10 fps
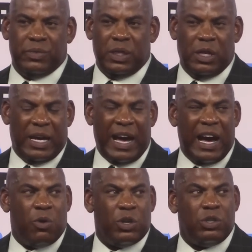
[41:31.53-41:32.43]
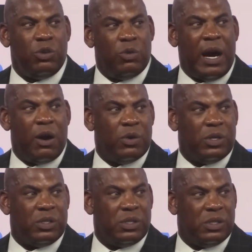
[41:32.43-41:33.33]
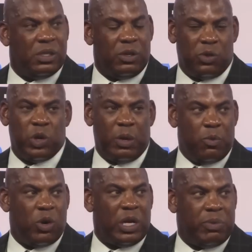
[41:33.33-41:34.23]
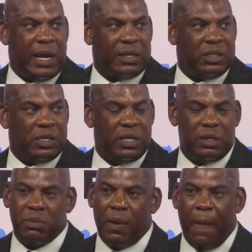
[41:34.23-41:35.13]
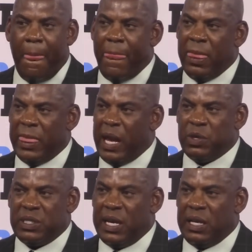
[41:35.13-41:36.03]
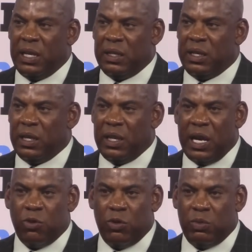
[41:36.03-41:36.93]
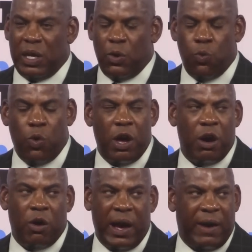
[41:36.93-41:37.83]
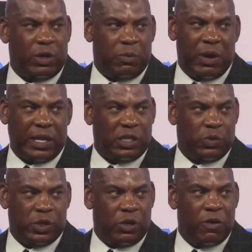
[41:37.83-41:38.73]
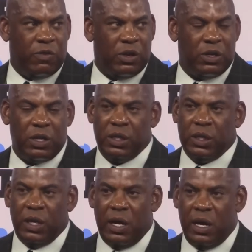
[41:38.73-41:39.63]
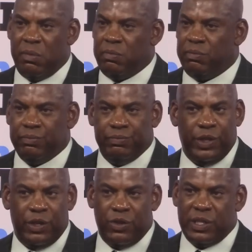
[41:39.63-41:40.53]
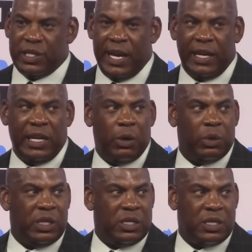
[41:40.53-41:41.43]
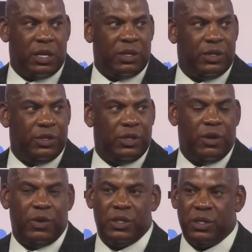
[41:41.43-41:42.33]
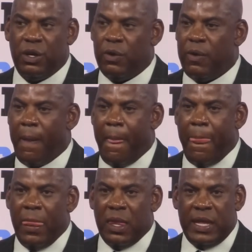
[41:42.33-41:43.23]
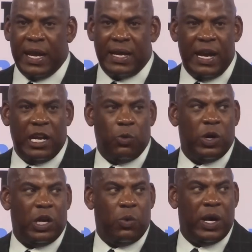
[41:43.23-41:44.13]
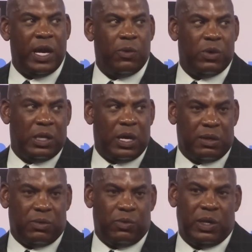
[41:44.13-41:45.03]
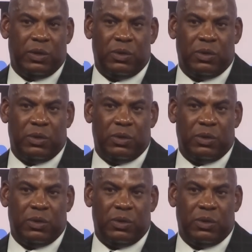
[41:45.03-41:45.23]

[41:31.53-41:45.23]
you know, hour, two hours, because we're a morning practice team. They would stay in the, in the locker room like well after practice was over, um, you know, just hanging out with each other, you know, and so that kind of went away when our when